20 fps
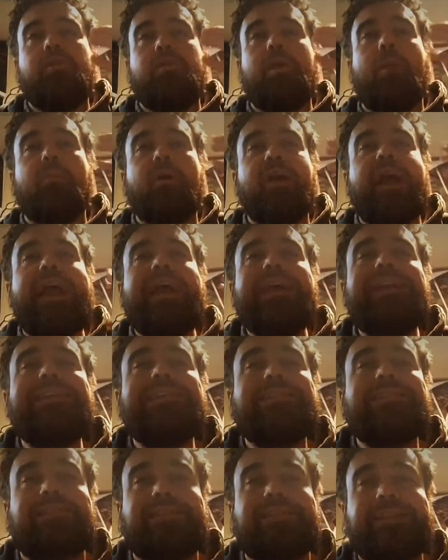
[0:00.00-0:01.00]
Number
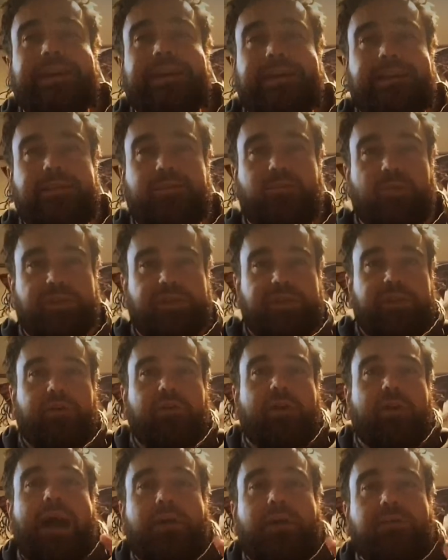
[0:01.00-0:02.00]
86 was the
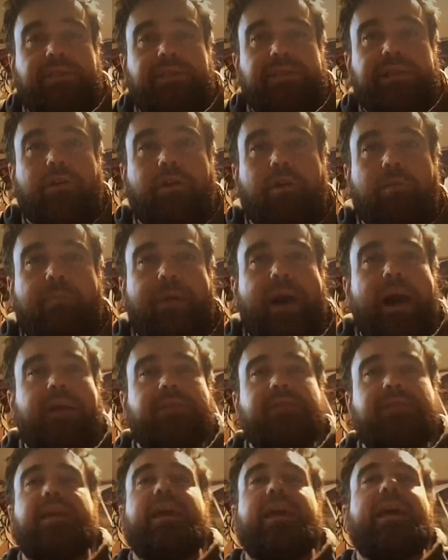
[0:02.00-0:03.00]
Ground Zero
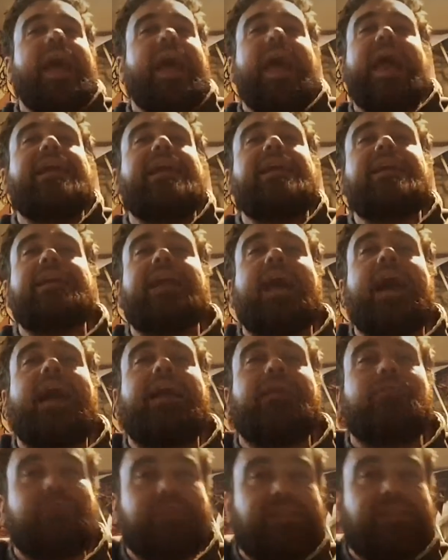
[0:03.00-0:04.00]
Mosque.
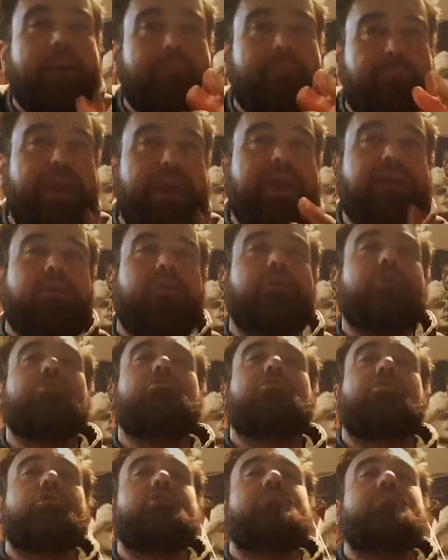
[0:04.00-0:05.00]
89 was that baker
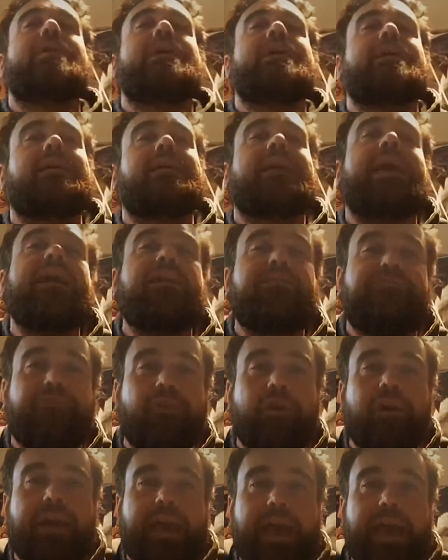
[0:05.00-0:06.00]
who couldn't make a cake
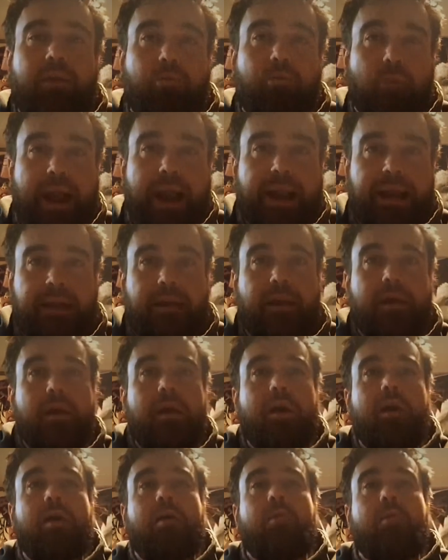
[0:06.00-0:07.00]
for a gay wedding.
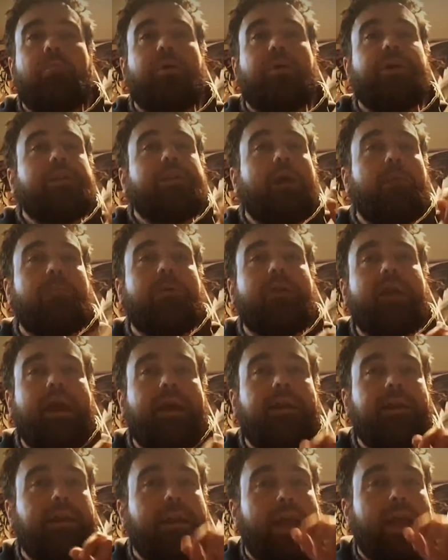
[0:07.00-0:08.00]
But number
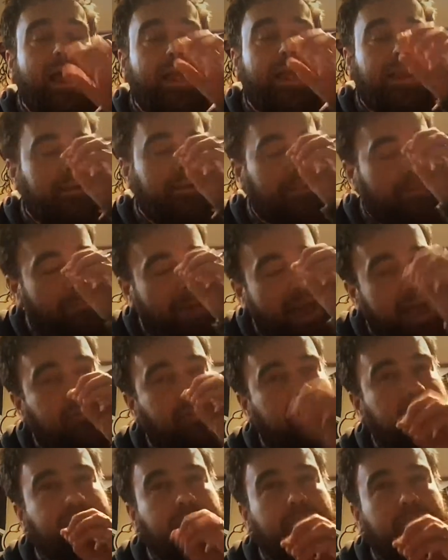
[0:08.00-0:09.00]
99, the
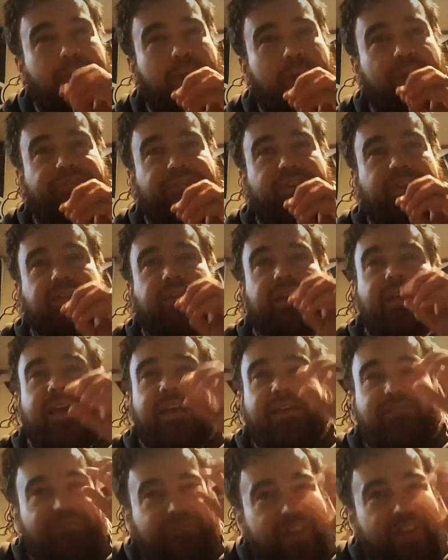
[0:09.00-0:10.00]
match isn't perfect.
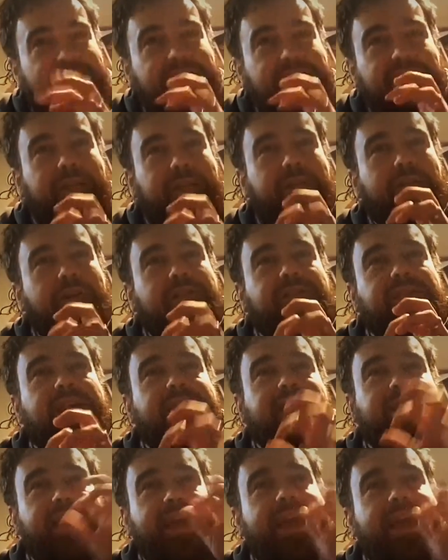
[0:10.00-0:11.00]
It vaguely looked
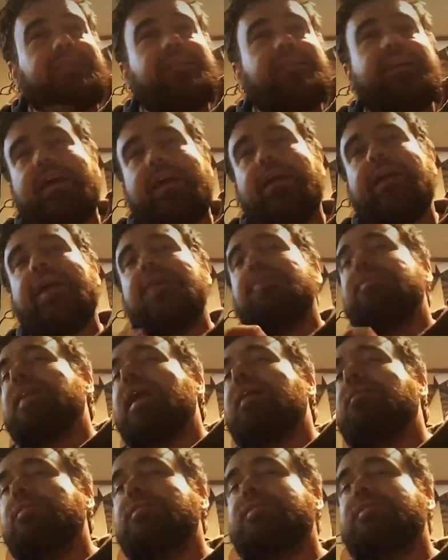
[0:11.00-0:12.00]
like the Elian
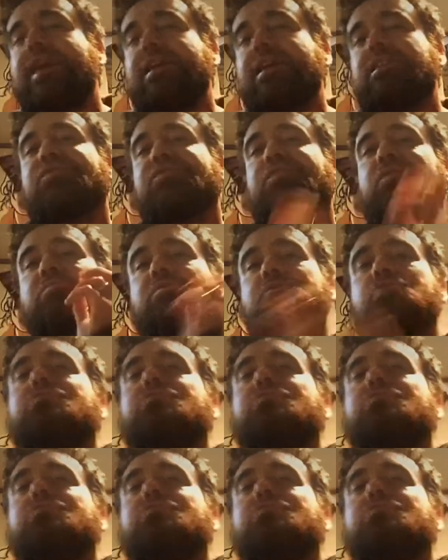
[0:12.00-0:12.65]
Gonzalez case from